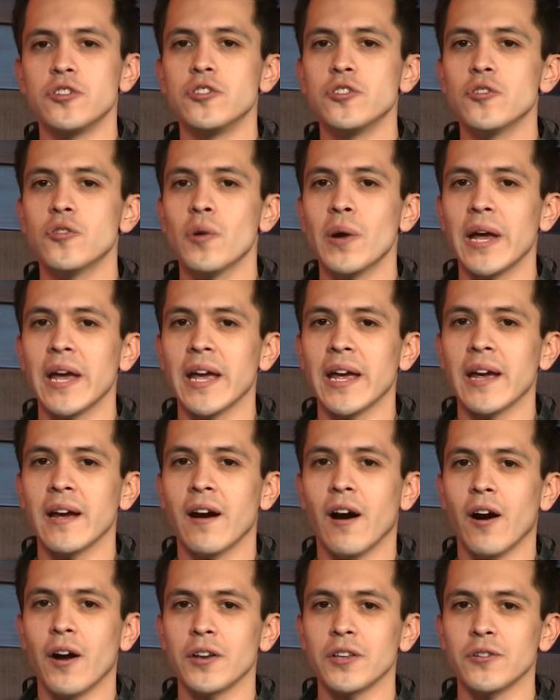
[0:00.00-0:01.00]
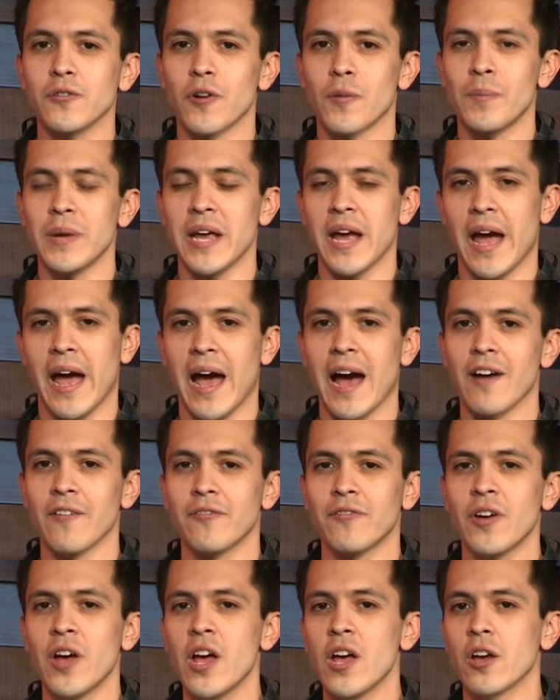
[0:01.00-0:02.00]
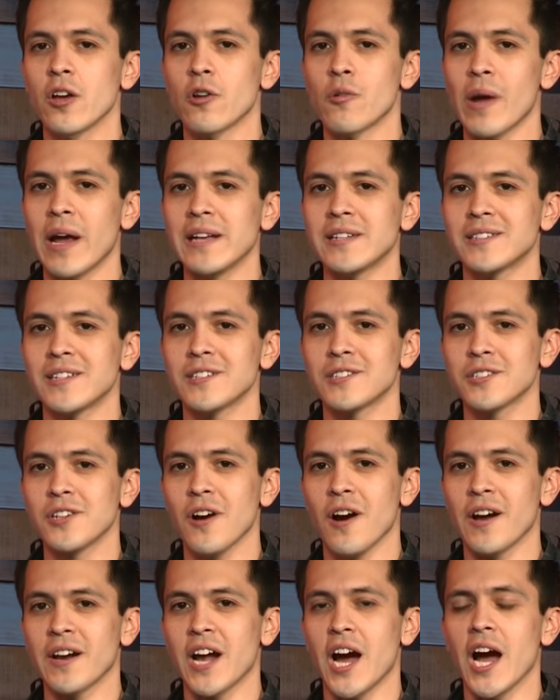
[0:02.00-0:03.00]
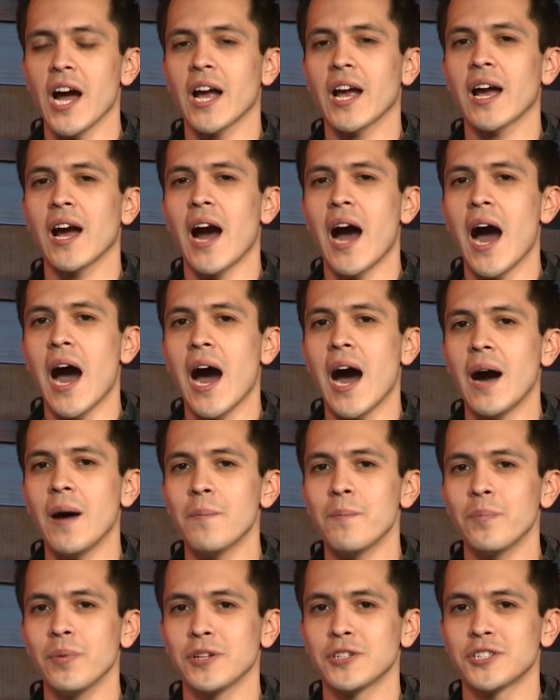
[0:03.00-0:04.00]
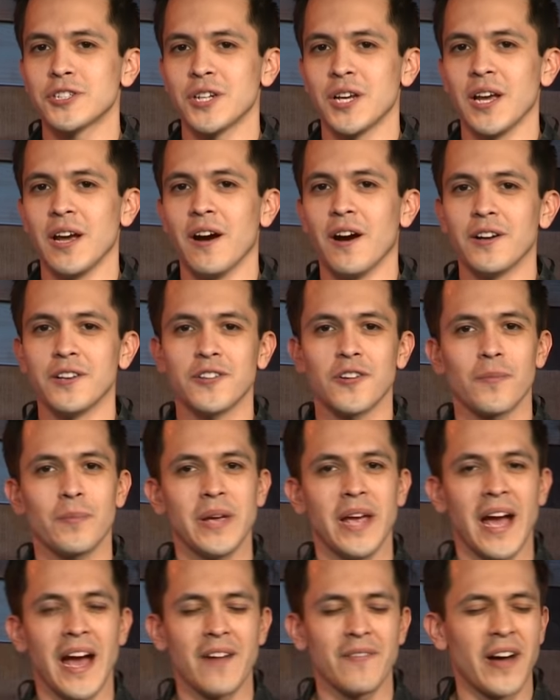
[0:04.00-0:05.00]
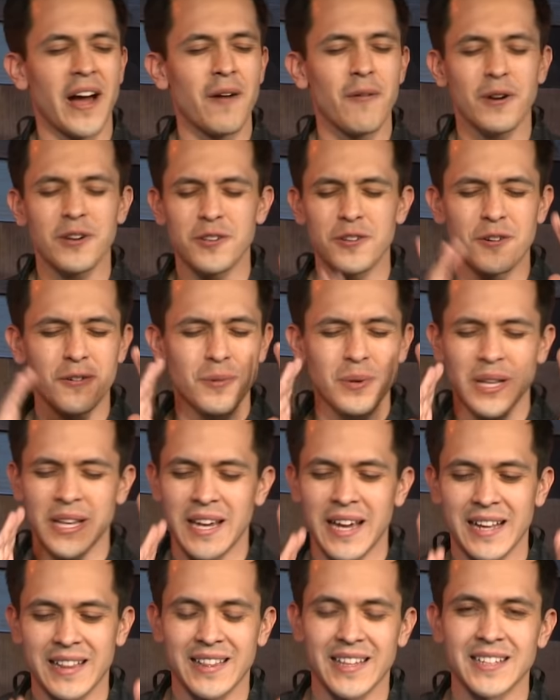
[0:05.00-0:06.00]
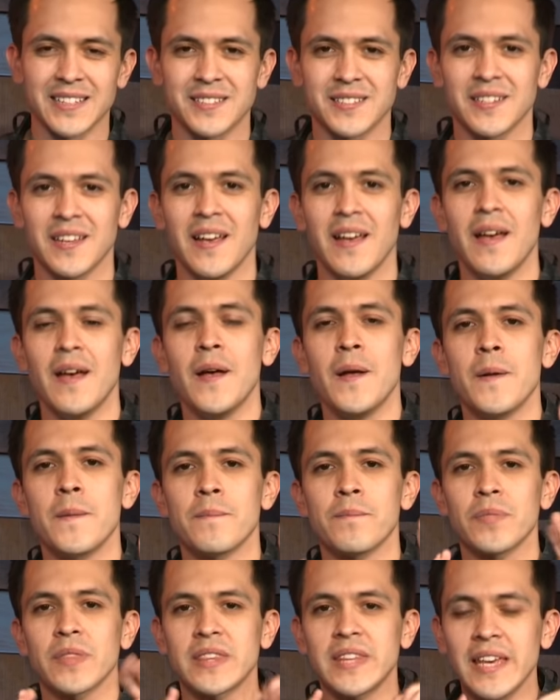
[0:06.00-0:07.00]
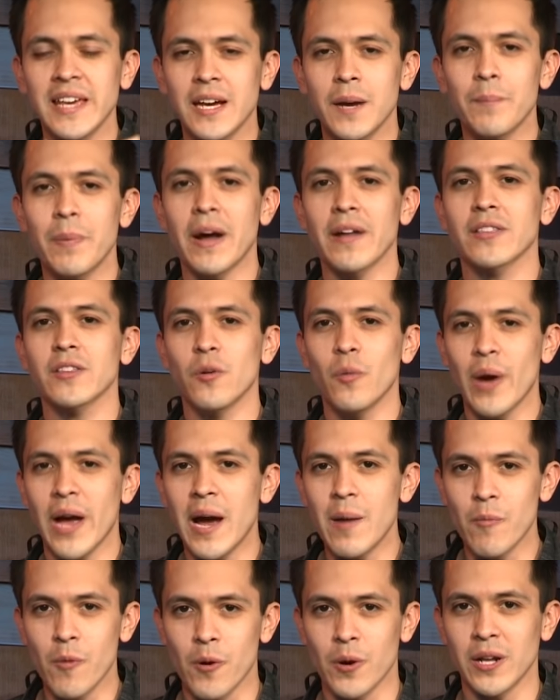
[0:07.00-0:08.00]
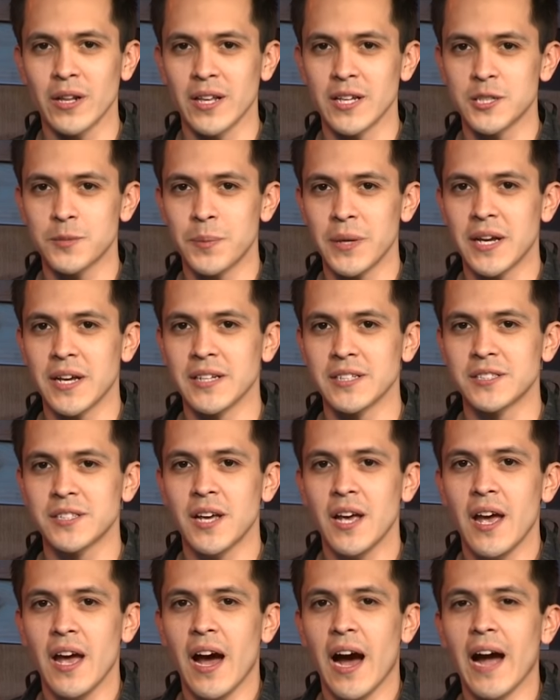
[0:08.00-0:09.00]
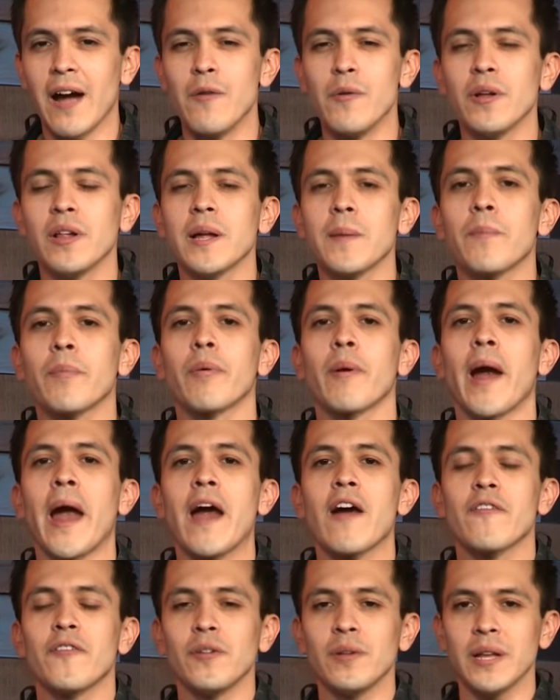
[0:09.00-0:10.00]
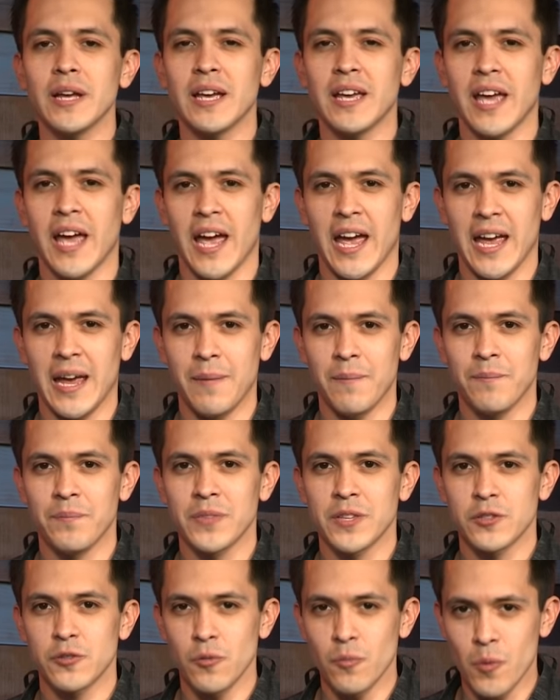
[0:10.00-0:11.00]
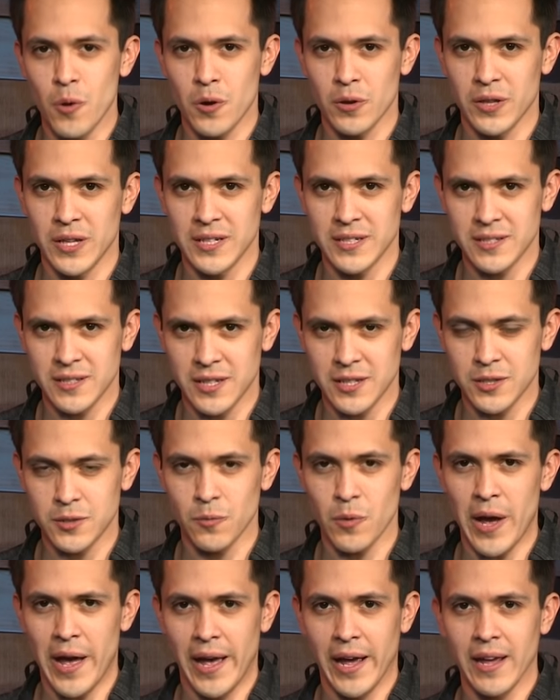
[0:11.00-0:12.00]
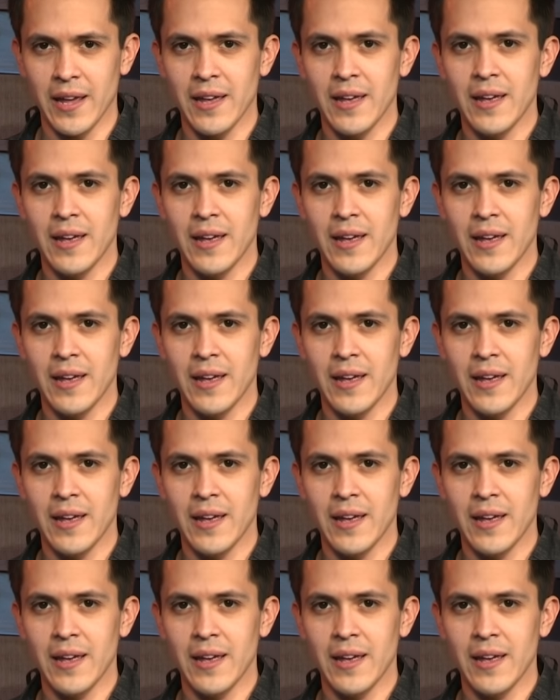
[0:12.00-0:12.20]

doing on your behalf. Grace is God accomplishing on your behalf. I want you to really get this. Think about the way I'm wording this because I really prayerfully came to word this this way.